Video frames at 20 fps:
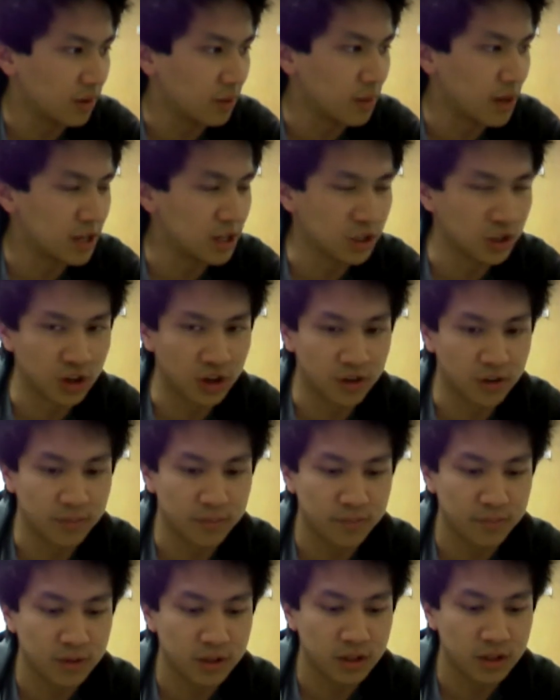A magic card.
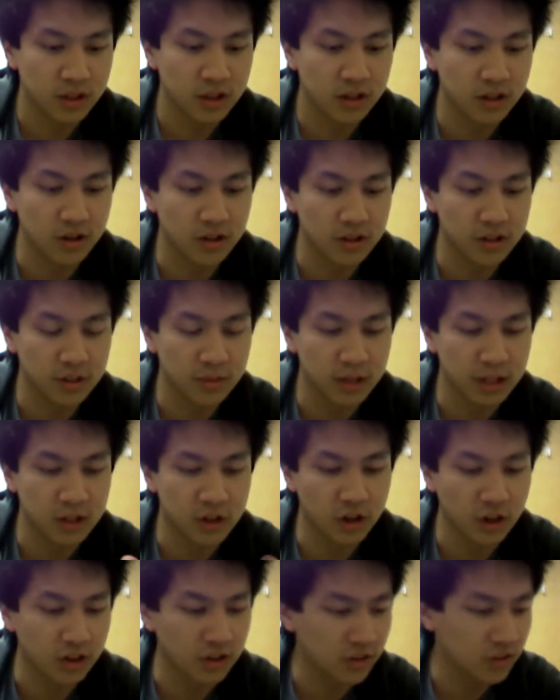No, something that
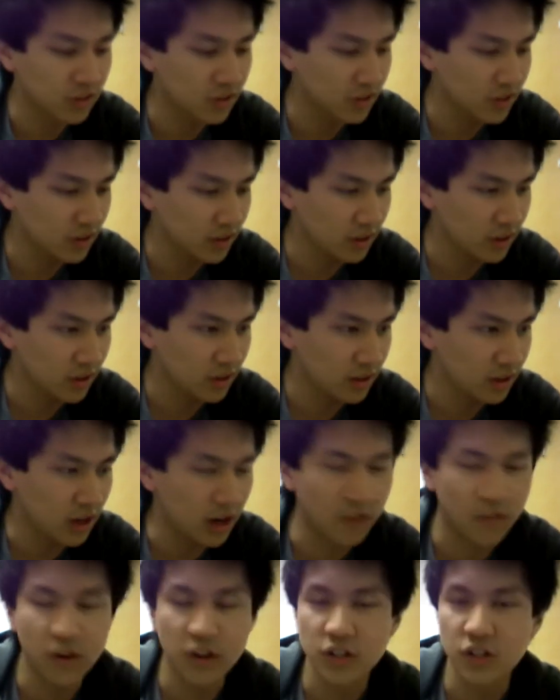targets.
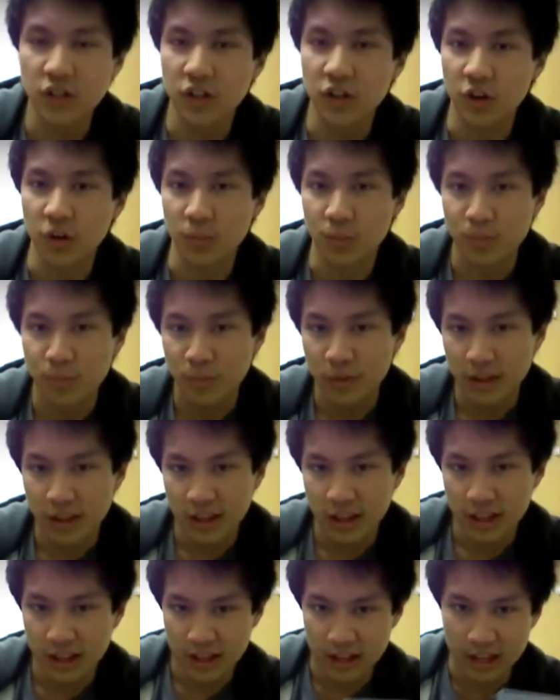Offerings to the Doom.
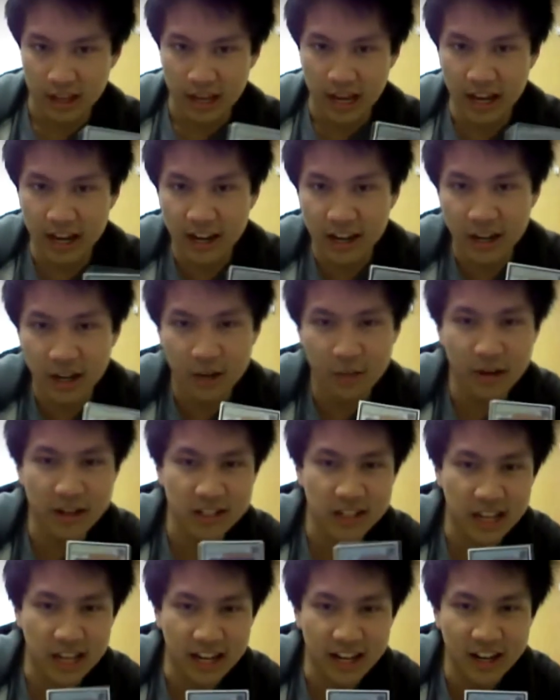He
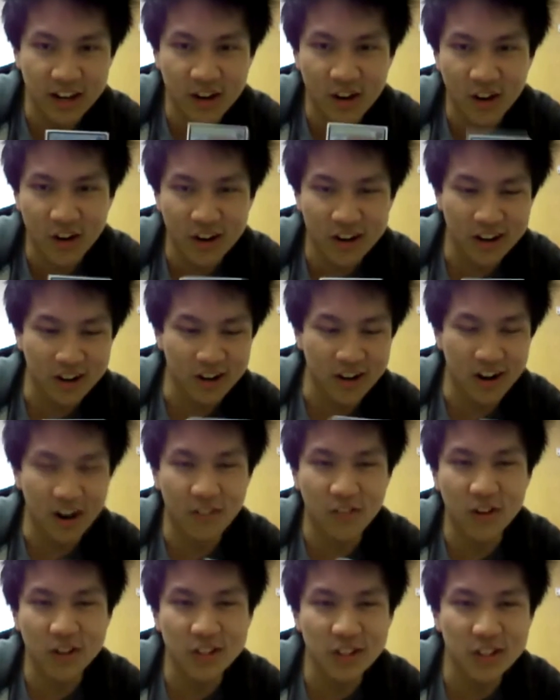makes any card
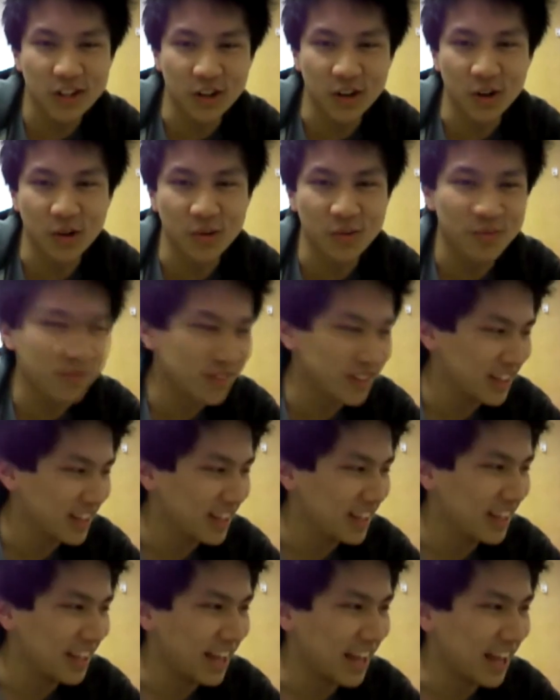Offering to the Doom
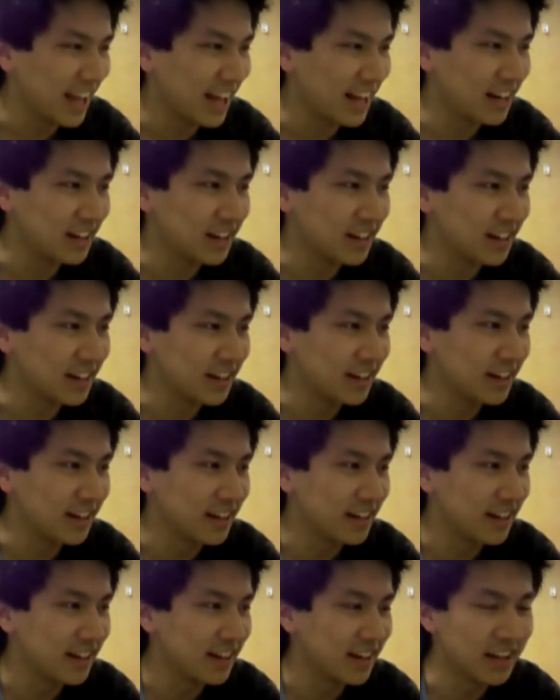and
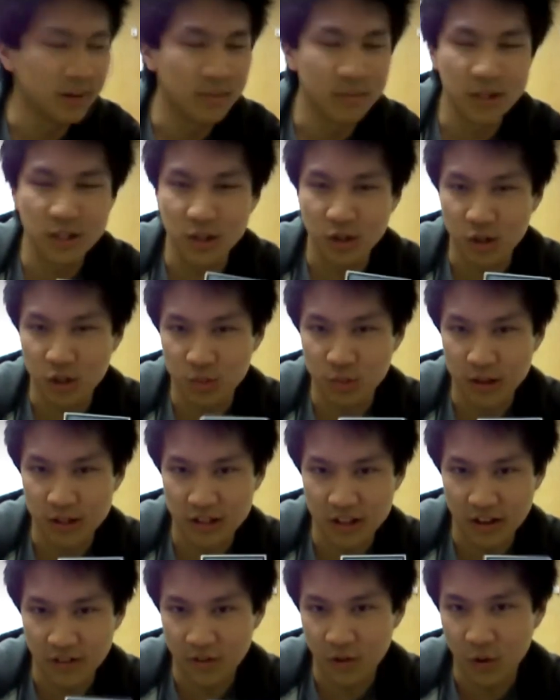a Mystical
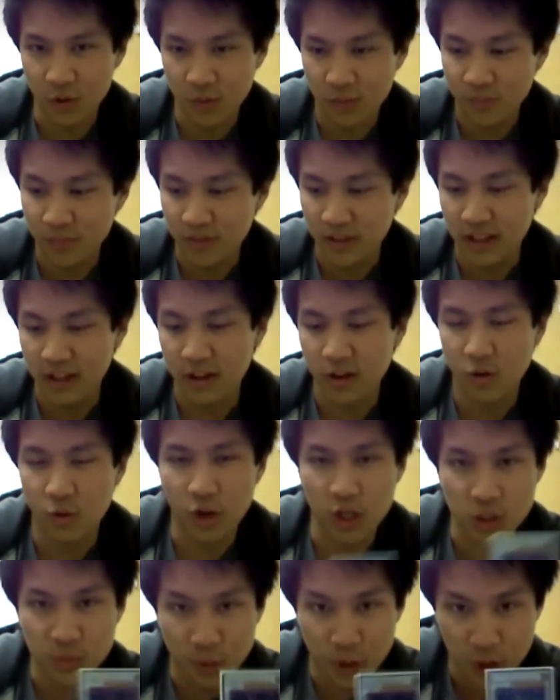Space Typhoon
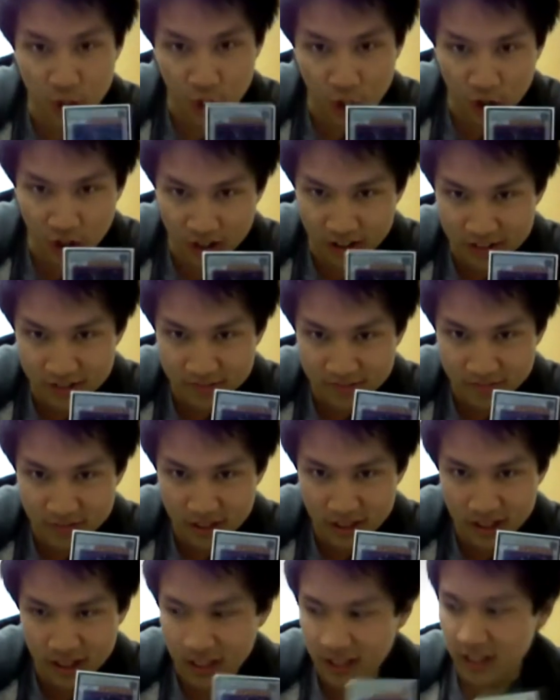once per turn.
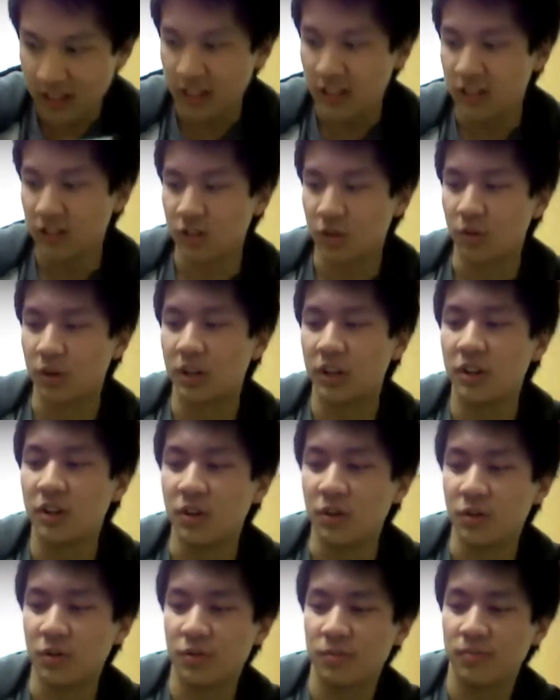So what
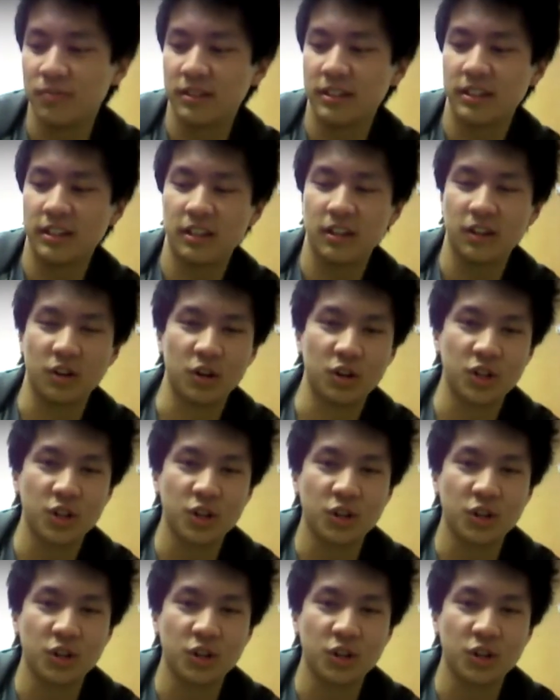do? Kill your